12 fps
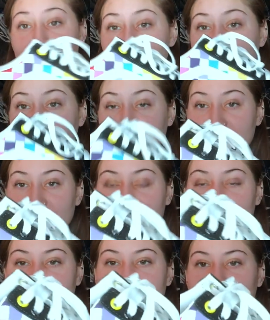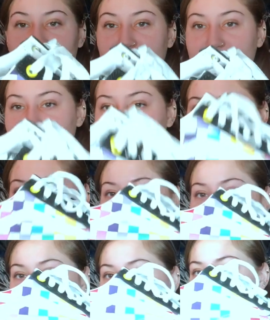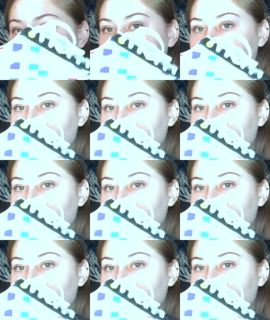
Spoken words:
picked these out actually, and she did a really good job.